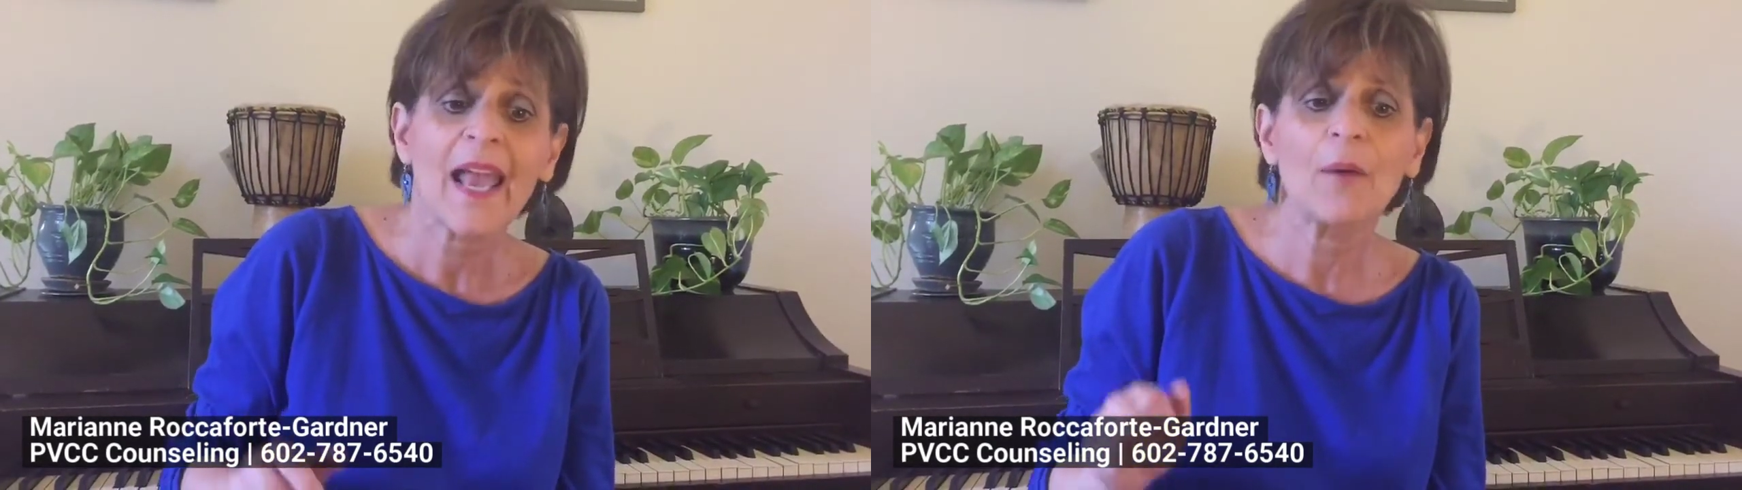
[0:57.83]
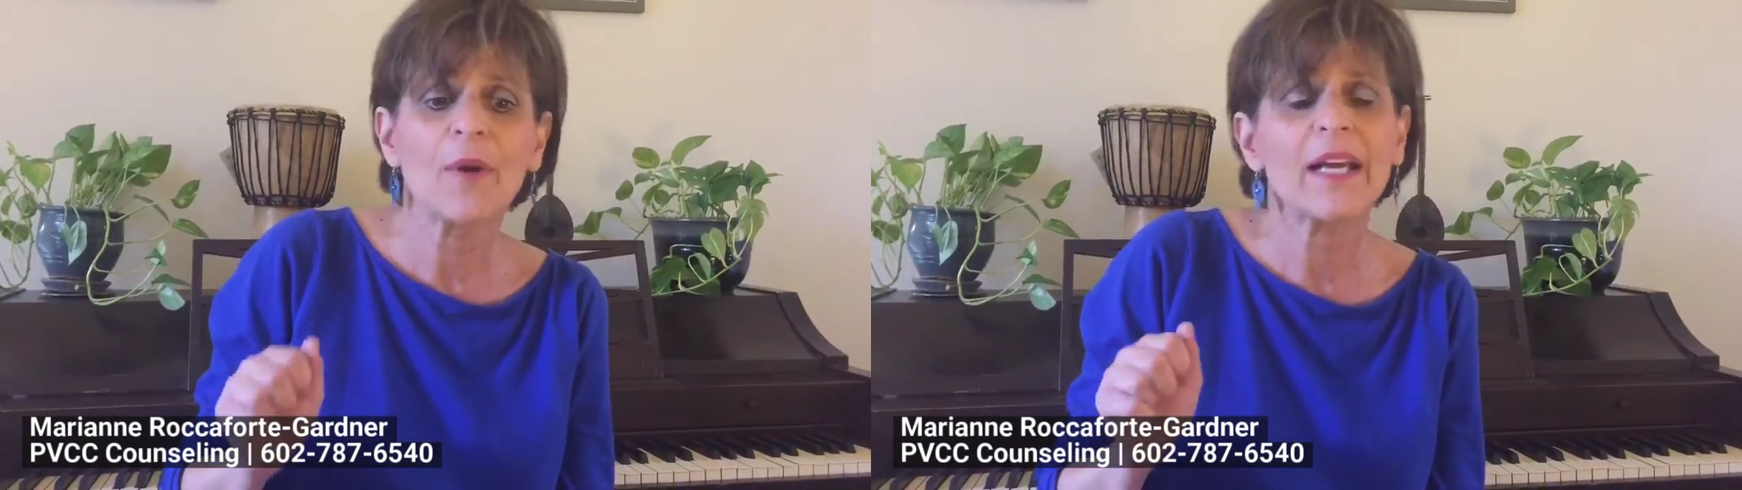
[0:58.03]

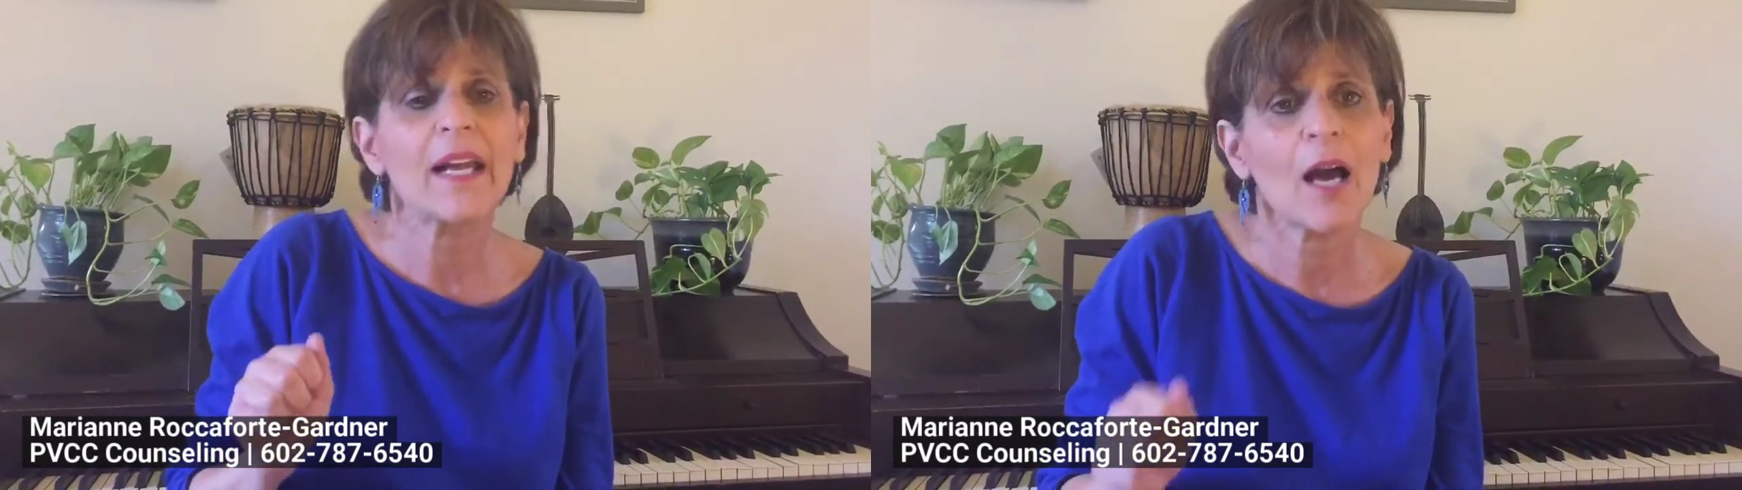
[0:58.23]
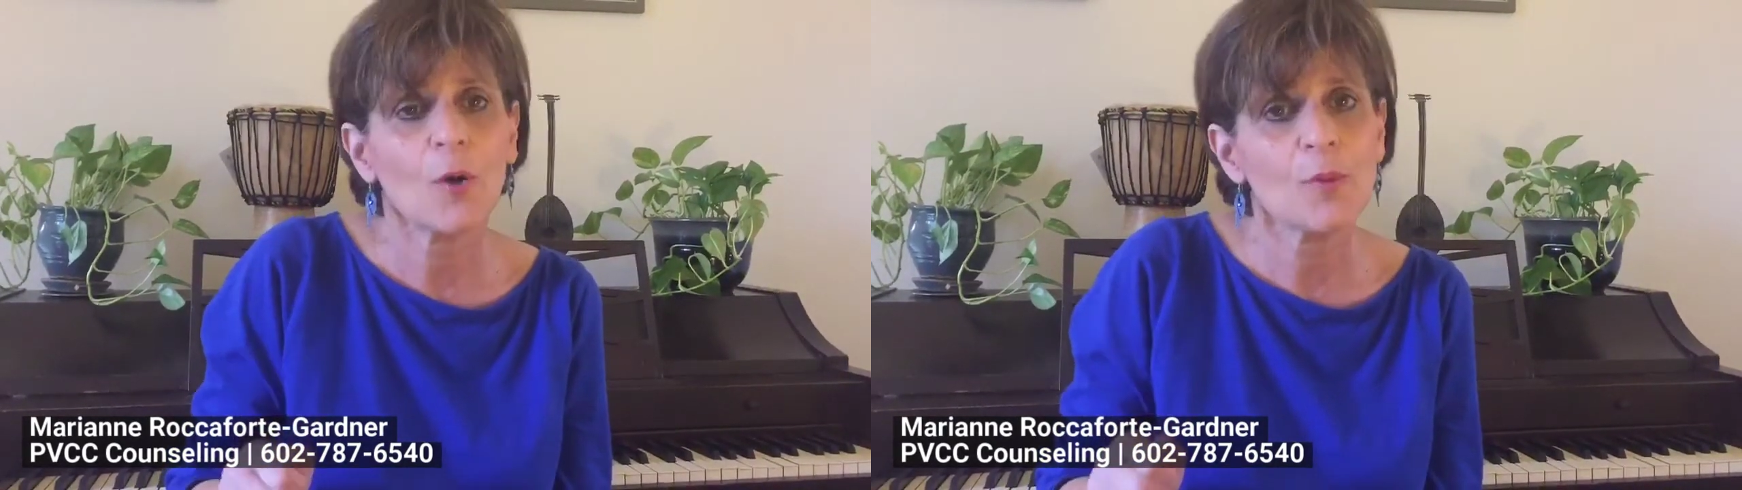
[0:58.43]
And we
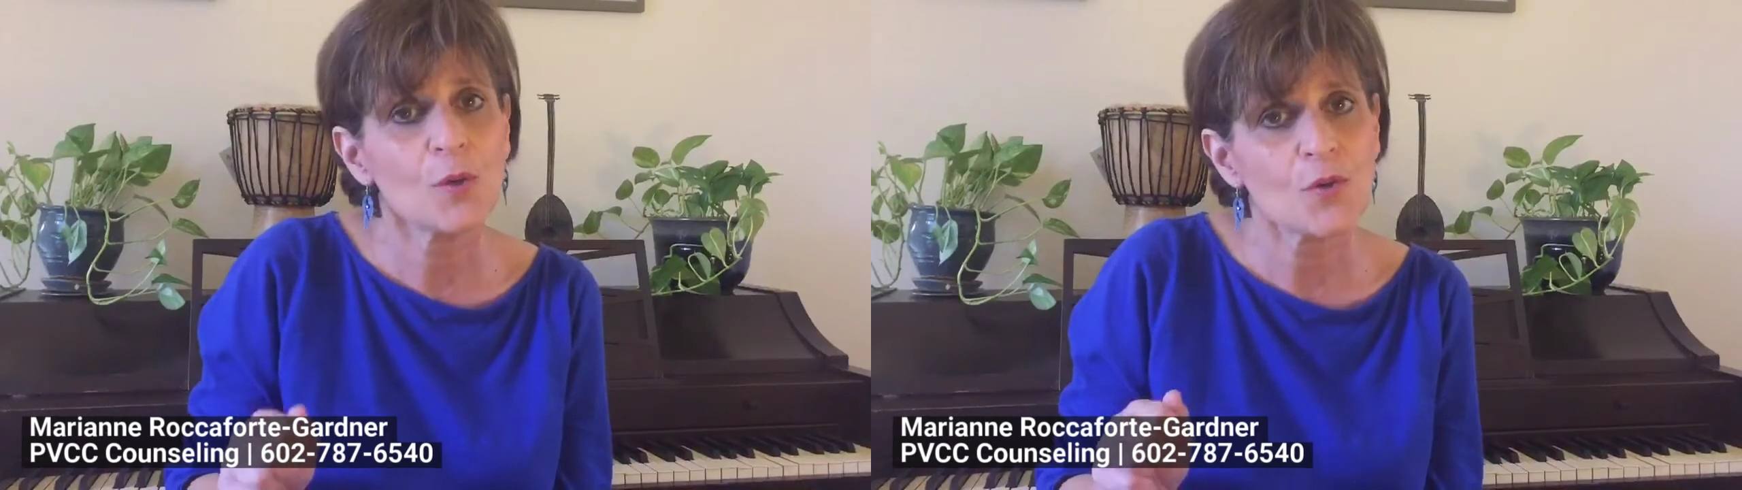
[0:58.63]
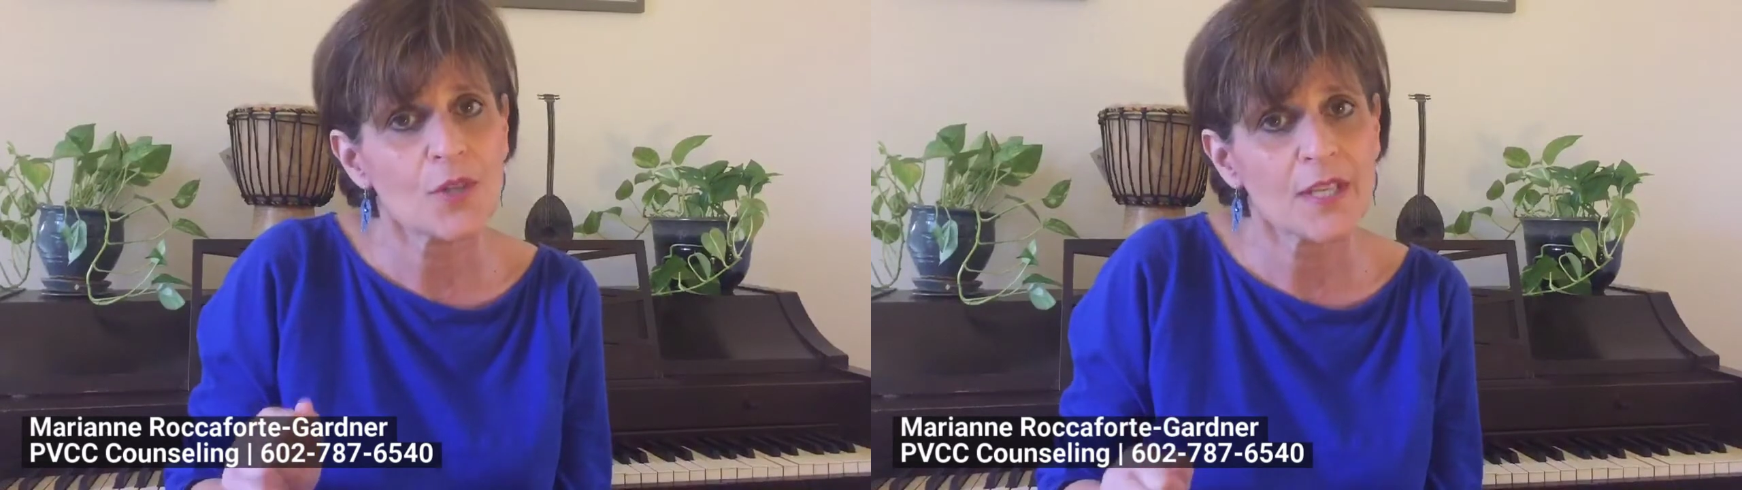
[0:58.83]
can help
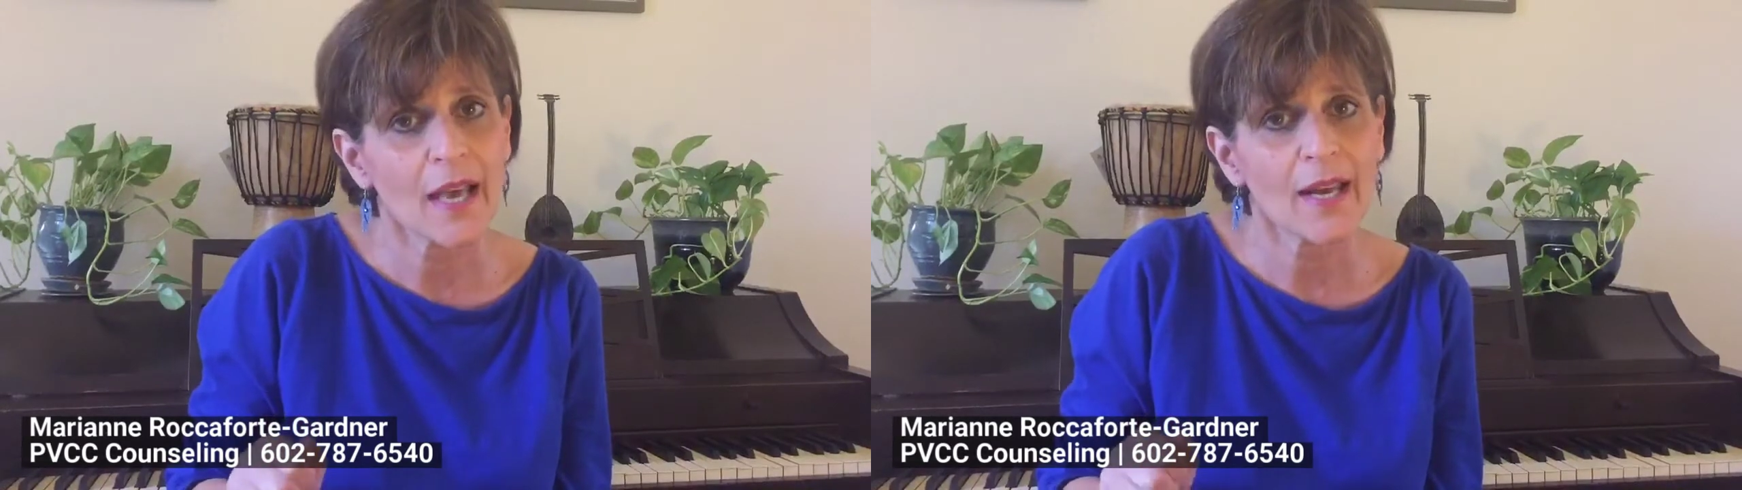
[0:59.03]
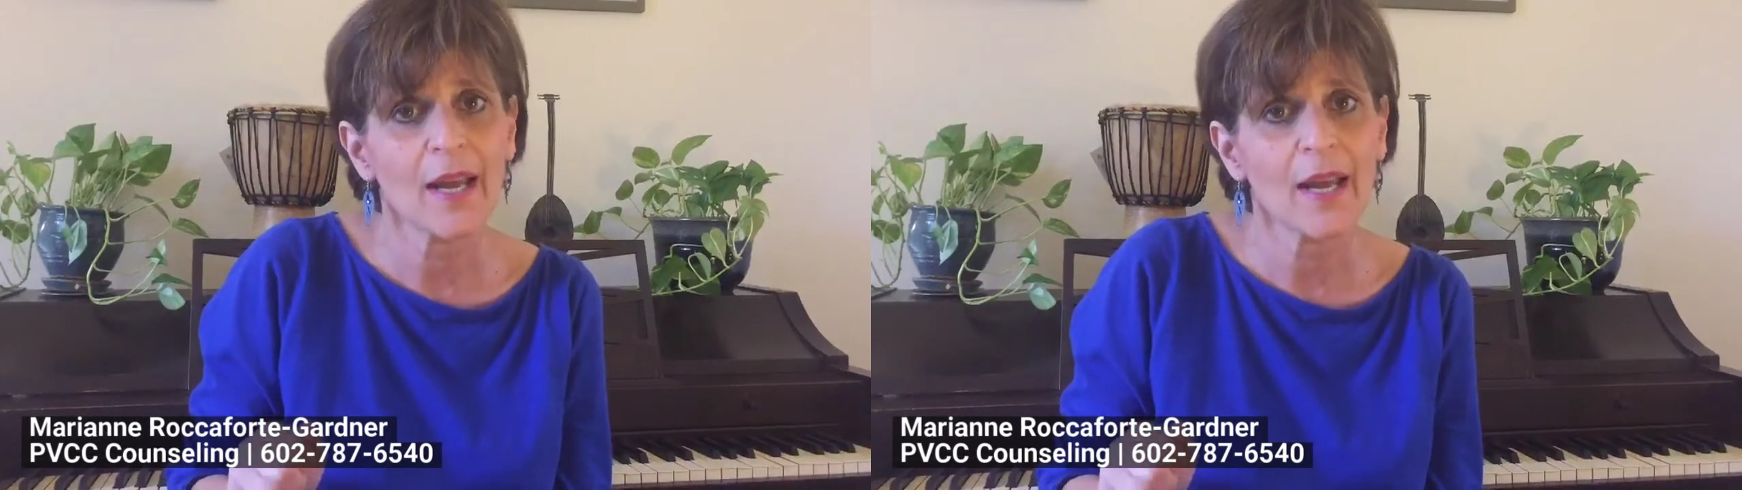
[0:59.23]
you set